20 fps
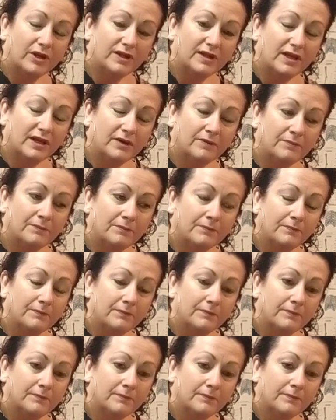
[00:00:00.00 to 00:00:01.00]
Breathe in
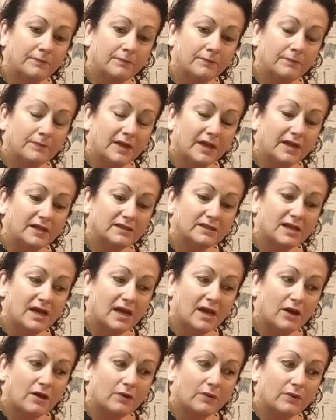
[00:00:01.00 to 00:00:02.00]

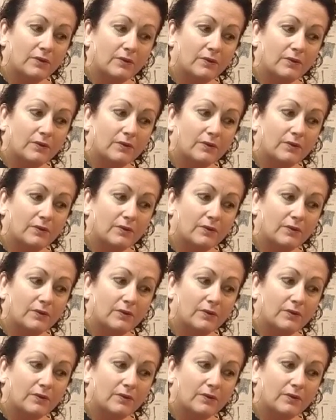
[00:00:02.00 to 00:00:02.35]
and out.